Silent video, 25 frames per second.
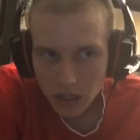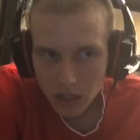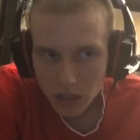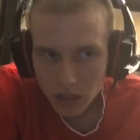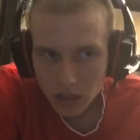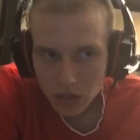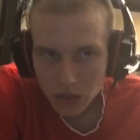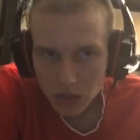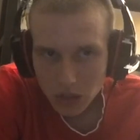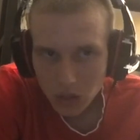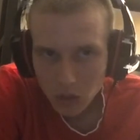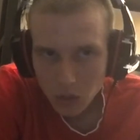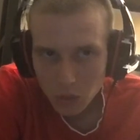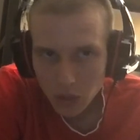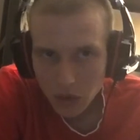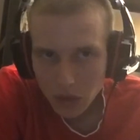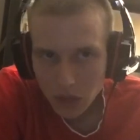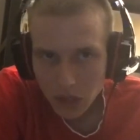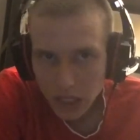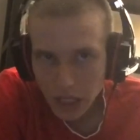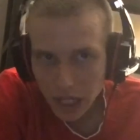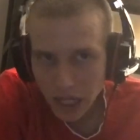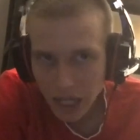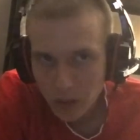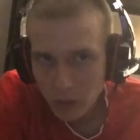So with
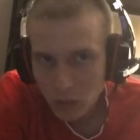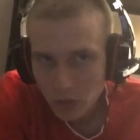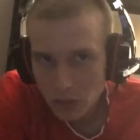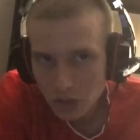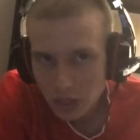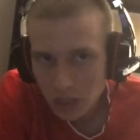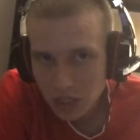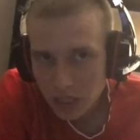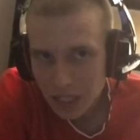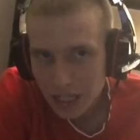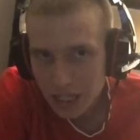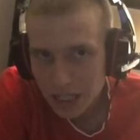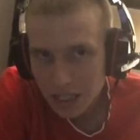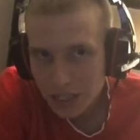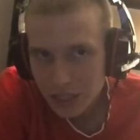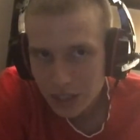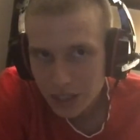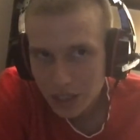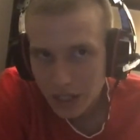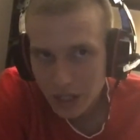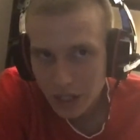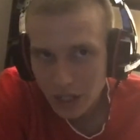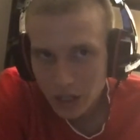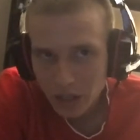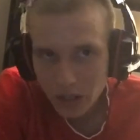that worst case
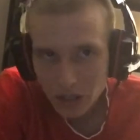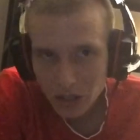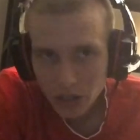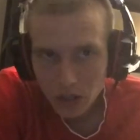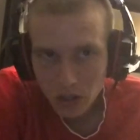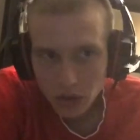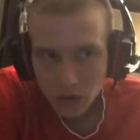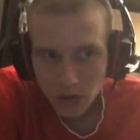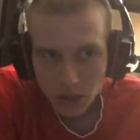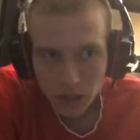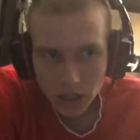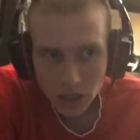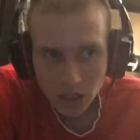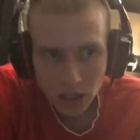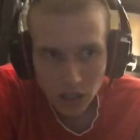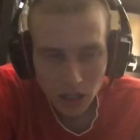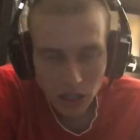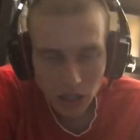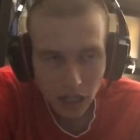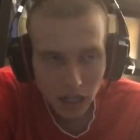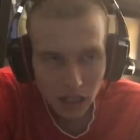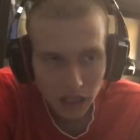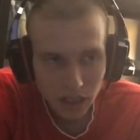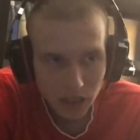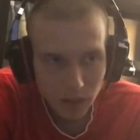scenario,
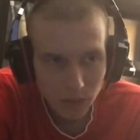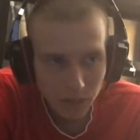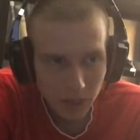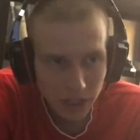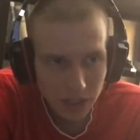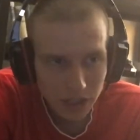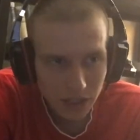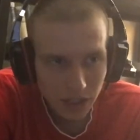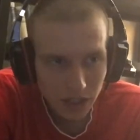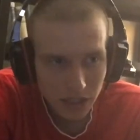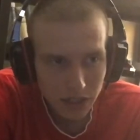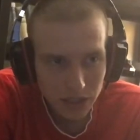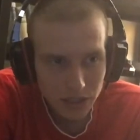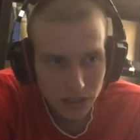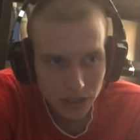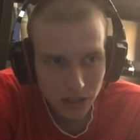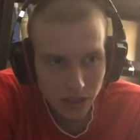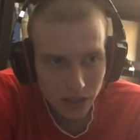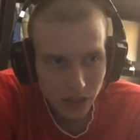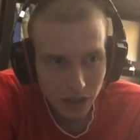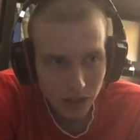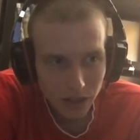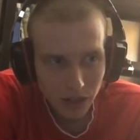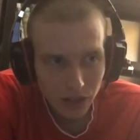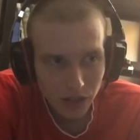I think the best case
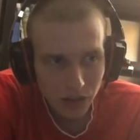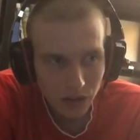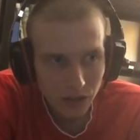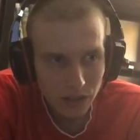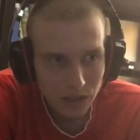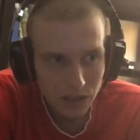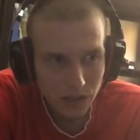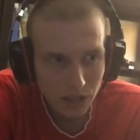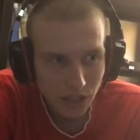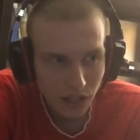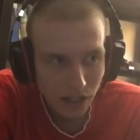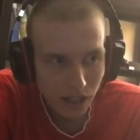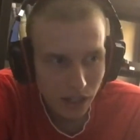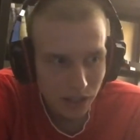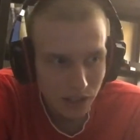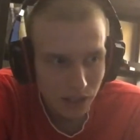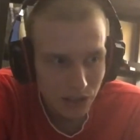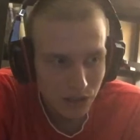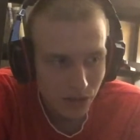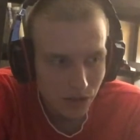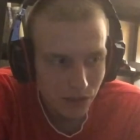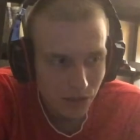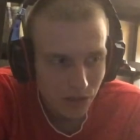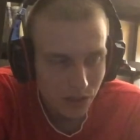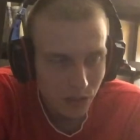scenario is the Yankees are
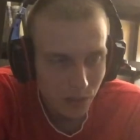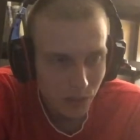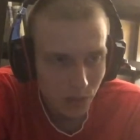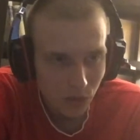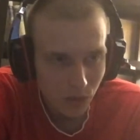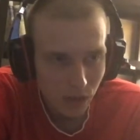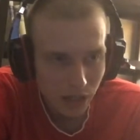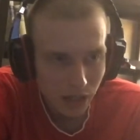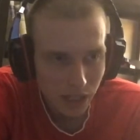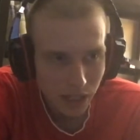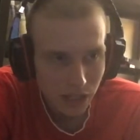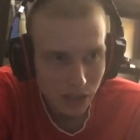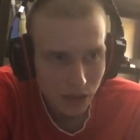disappointing.